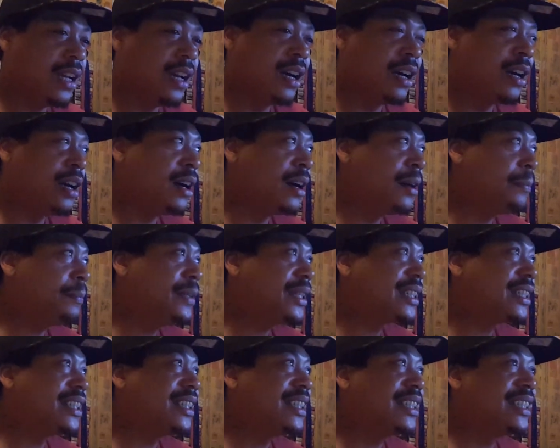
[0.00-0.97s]
Um,
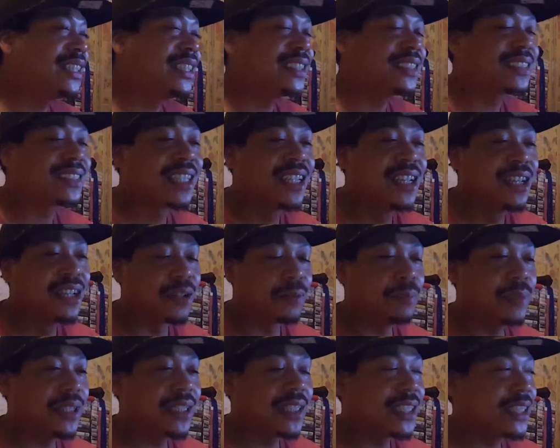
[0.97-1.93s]
because
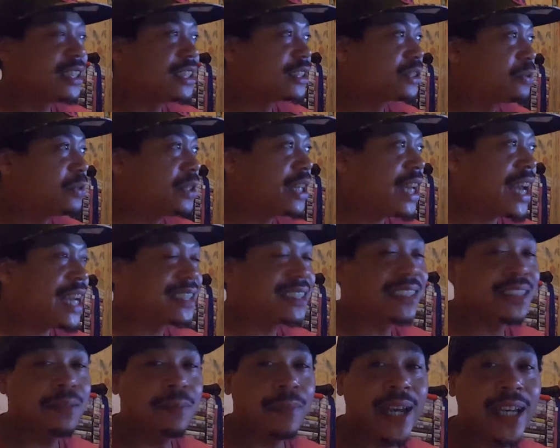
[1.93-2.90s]
because we
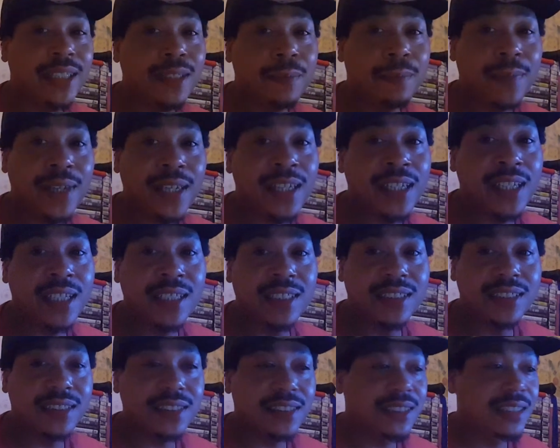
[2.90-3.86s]
actually made
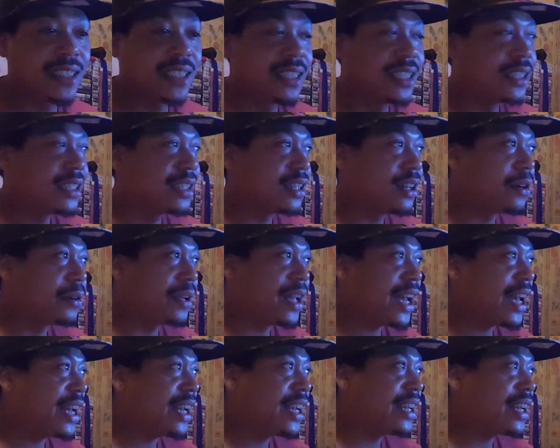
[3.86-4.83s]
amends.
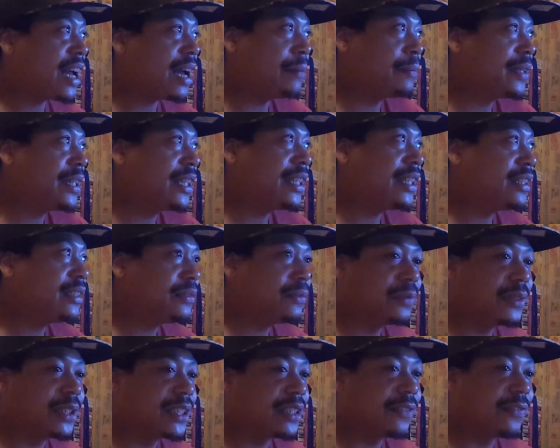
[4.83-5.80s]
Okay, I
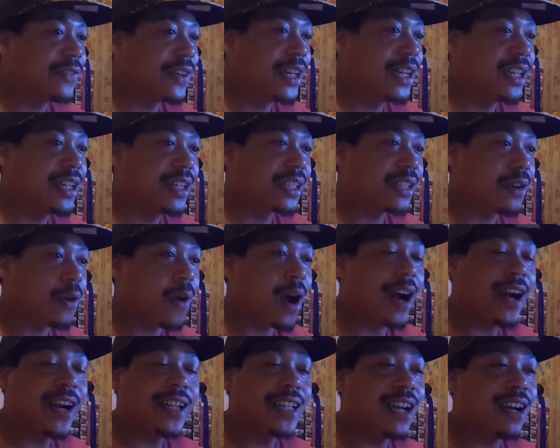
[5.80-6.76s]
mean, what the fuck?
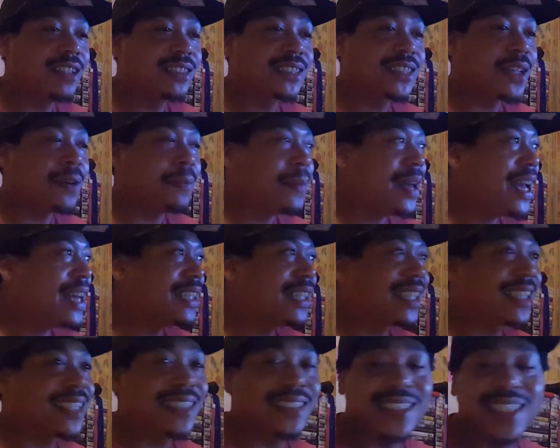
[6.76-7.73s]
Why are y'all so mad?
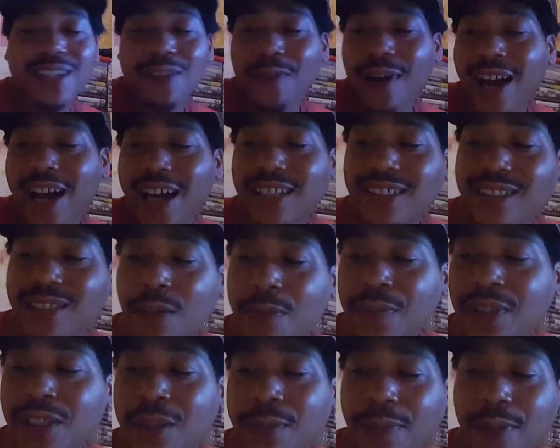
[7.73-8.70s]
Like I said, why are so
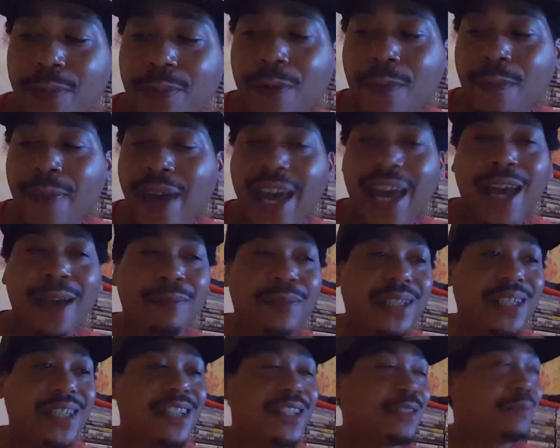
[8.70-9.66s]
many people mad
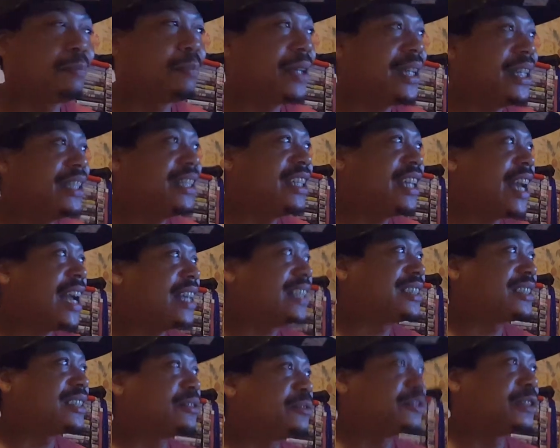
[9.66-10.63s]
because Penny
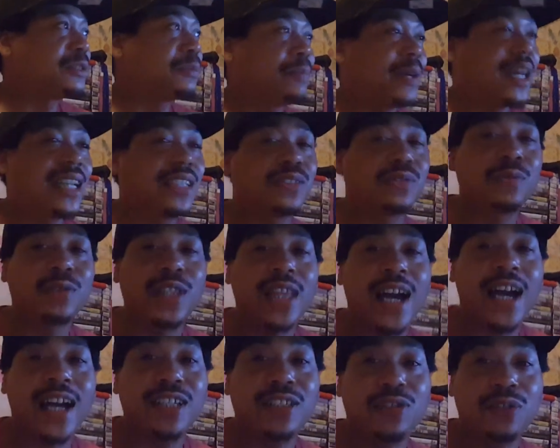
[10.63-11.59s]
actually respects what
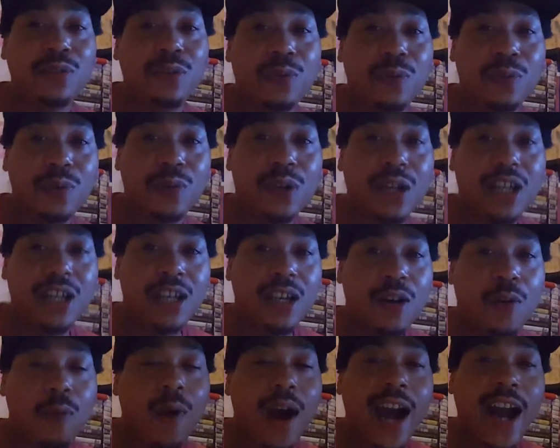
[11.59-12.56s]
I do?
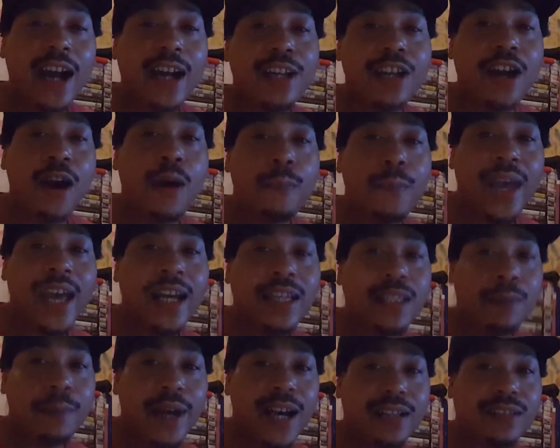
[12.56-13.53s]
Why are y'all
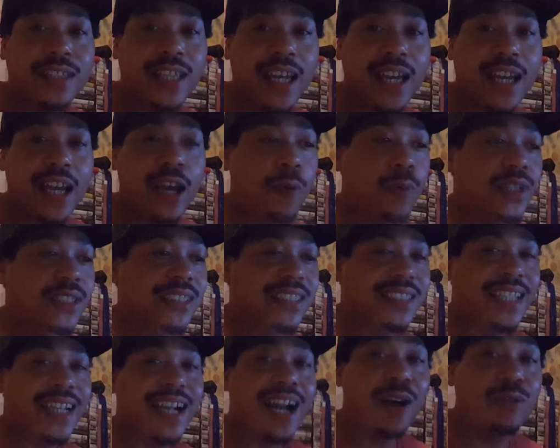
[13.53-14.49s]
mad about that? It
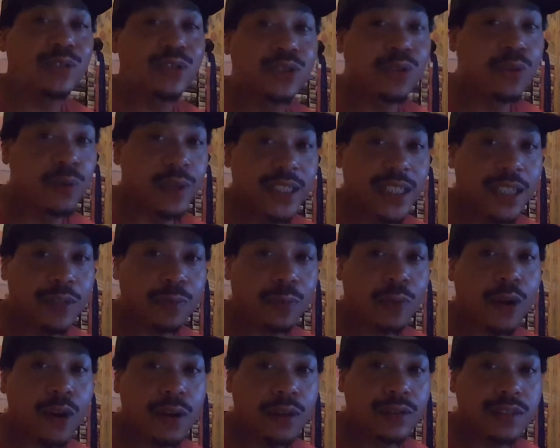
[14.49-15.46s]
wasn't like I was doing nothing
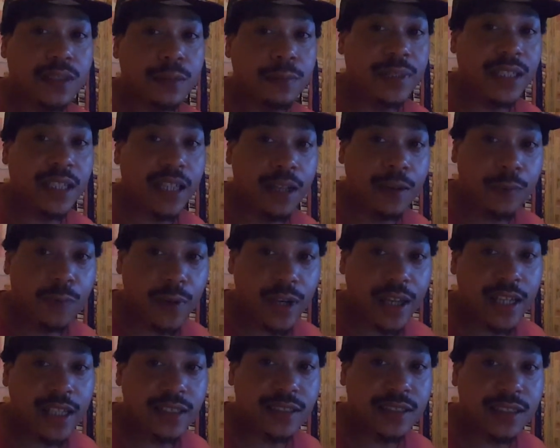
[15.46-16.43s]
wrong to begin
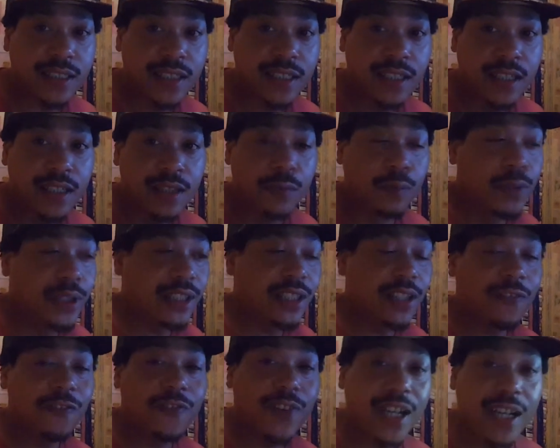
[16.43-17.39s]
with. What
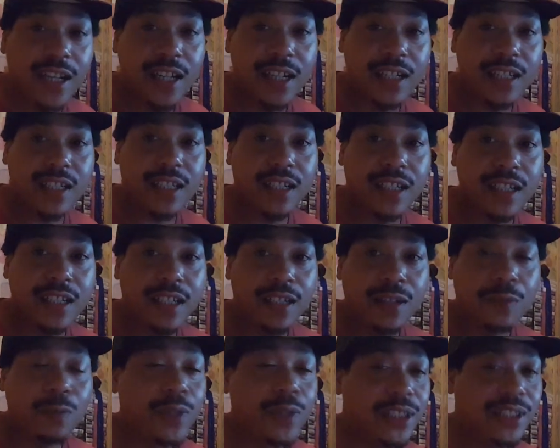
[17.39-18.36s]
the fuck?
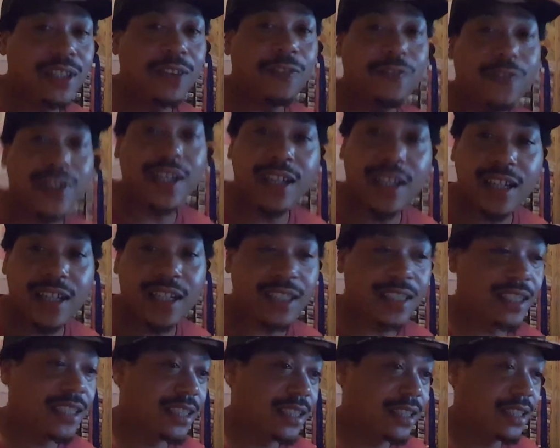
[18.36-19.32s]
What the
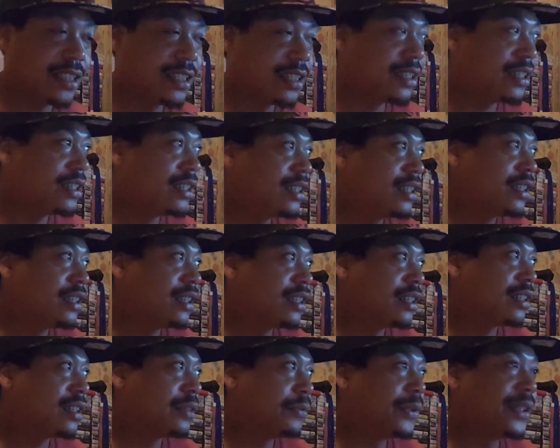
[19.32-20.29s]
fuck?
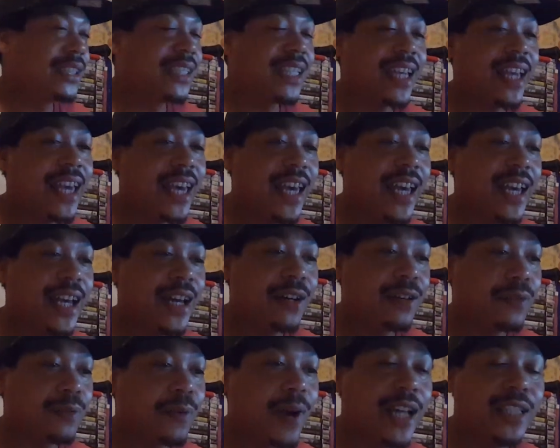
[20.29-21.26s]
What the
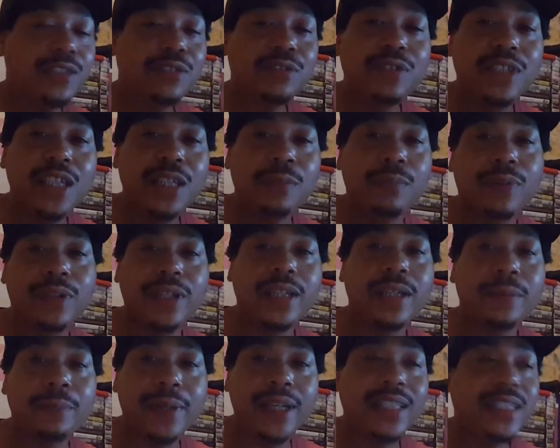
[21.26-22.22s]
hell? Why do you keep
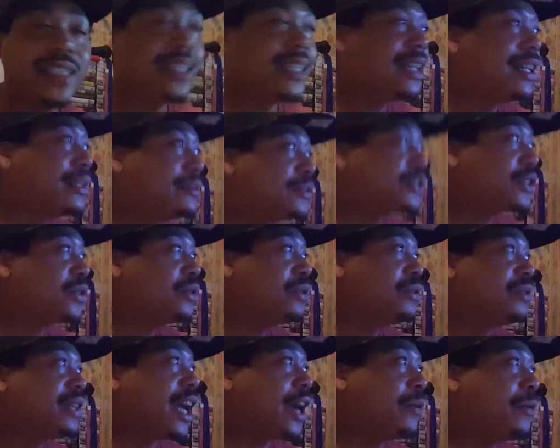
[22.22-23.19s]
bringing Penny up
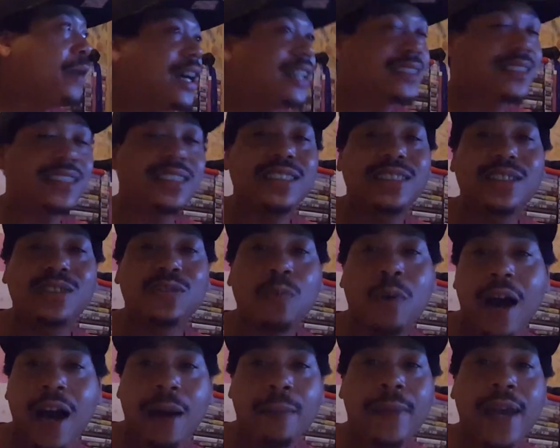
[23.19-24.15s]
too? Like, why? See, this is
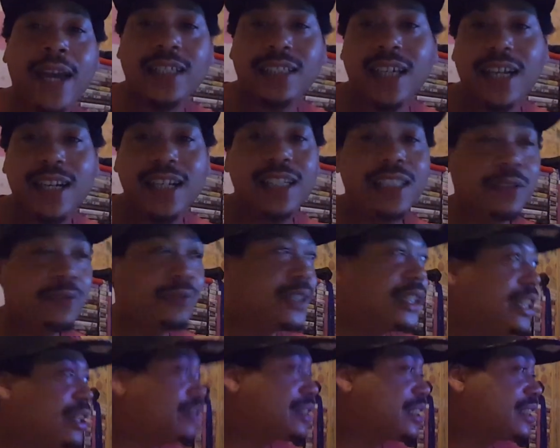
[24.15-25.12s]
why I made that other
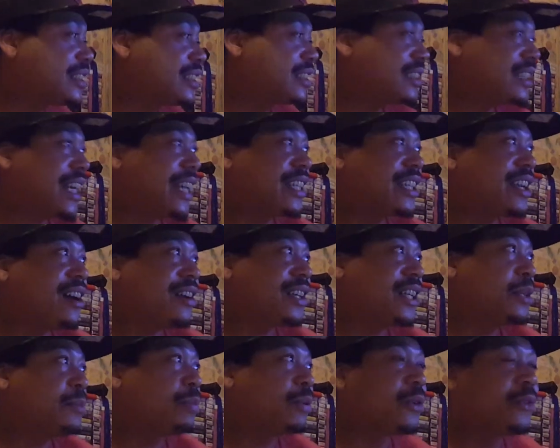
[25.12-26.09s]
video because it's like y'all
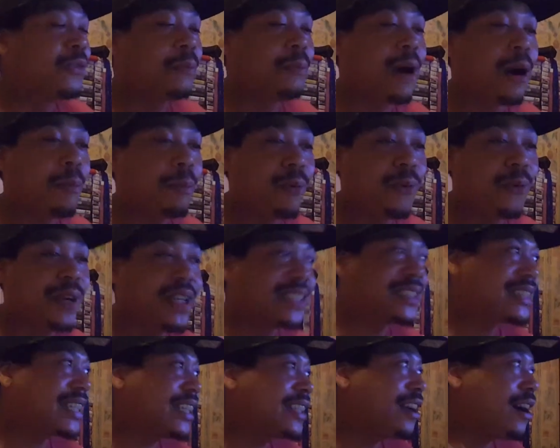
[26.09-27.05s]
keep proving my point.
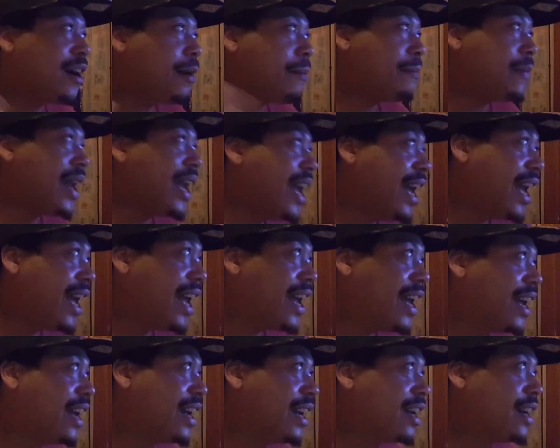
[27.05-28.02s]
It's like y'all
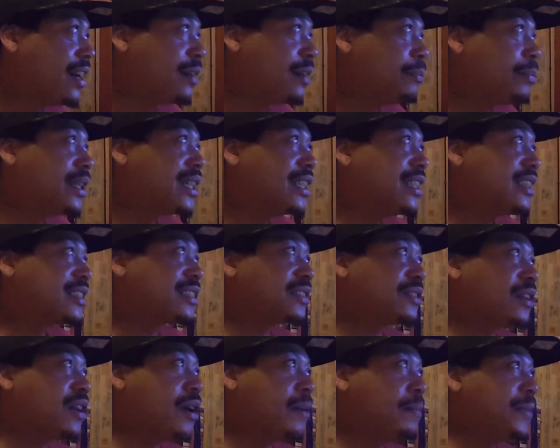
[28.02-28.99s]
mad
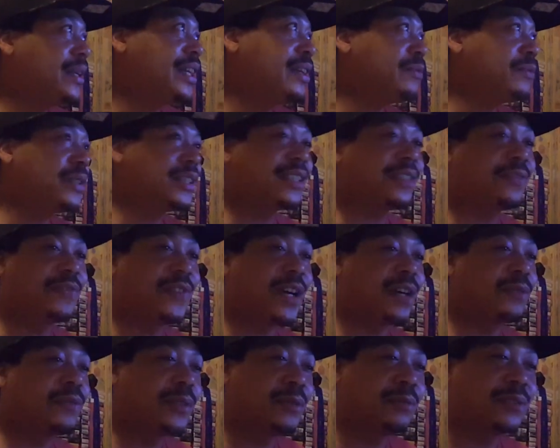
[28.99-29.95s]
because I mean, what the
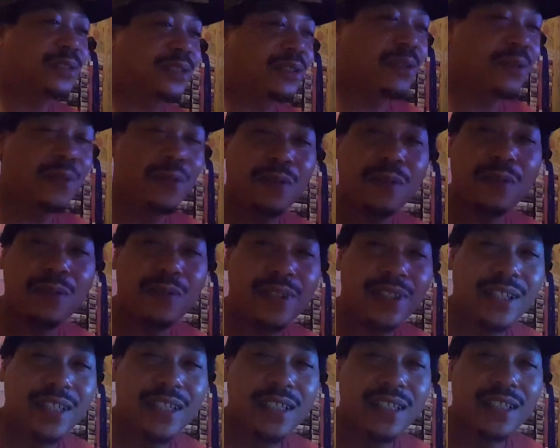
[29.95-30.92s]
fuck? We was cool.
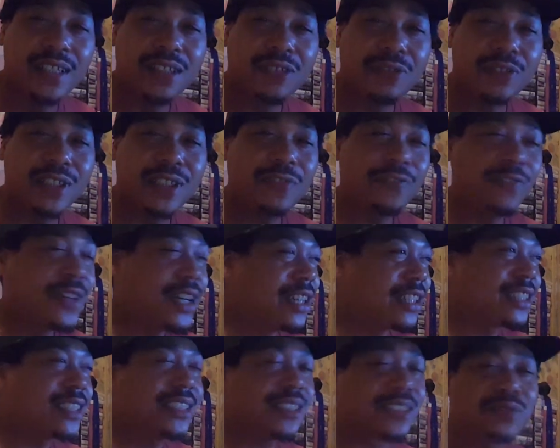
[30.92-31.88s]
What the
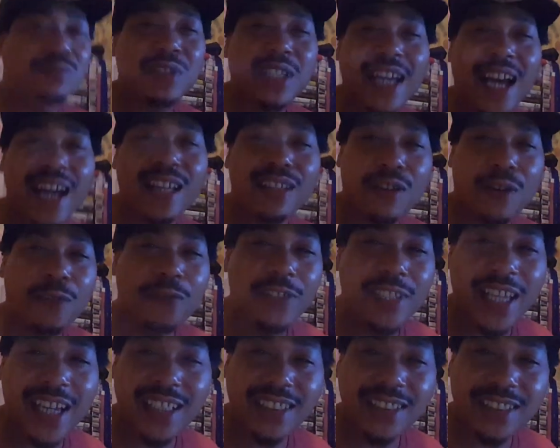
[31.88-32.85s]
fuck? Because we got
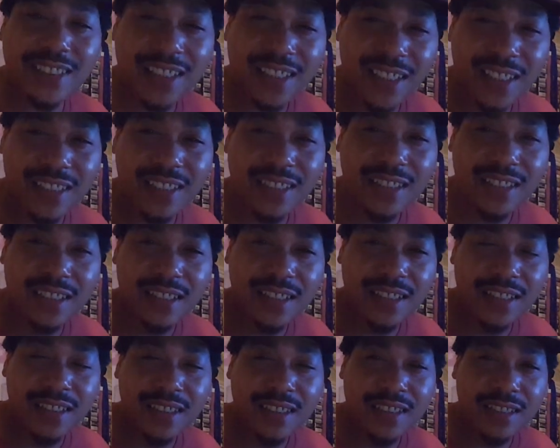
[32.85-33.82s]
over that shit.
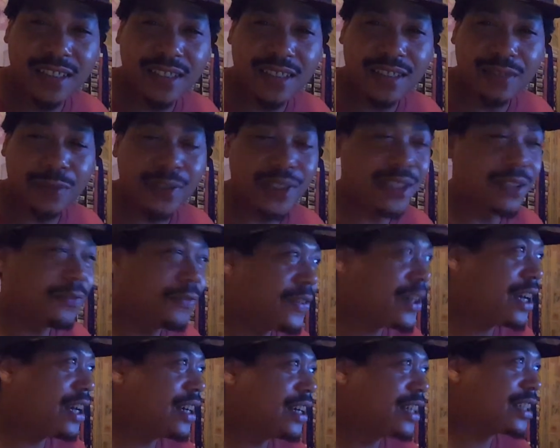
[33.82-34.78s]
What the
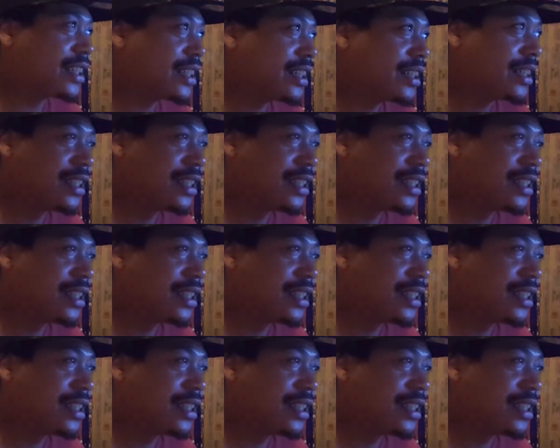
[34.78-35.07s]
fuck?